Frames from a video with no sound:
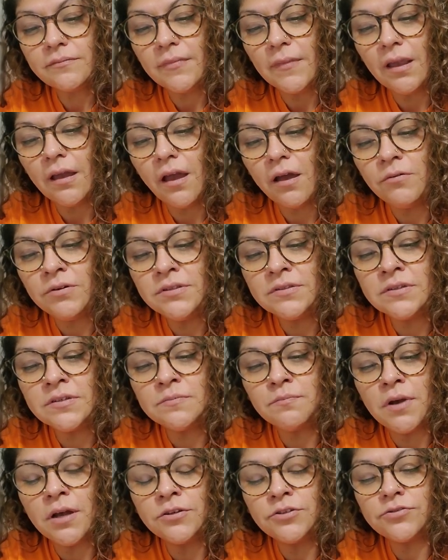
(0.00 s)
How is this
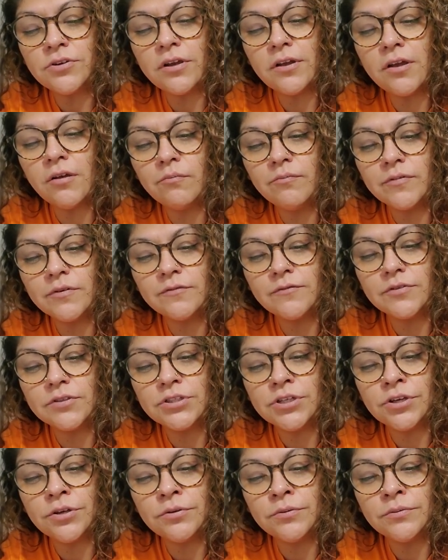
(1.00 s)
mantra helpful
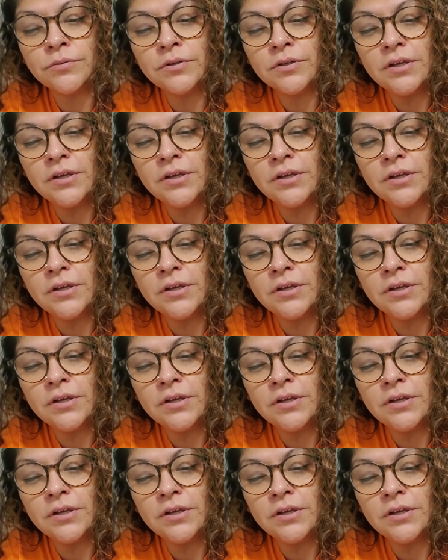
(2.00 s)
to you?